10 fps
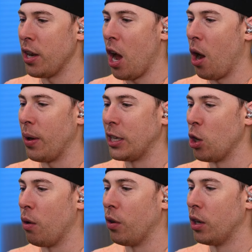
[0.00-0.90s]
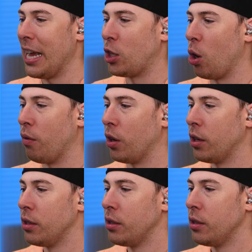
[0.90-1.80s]
No, it's over. It's over.
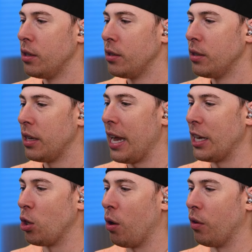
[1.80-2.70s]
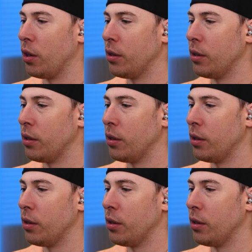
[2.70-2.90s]
It's over.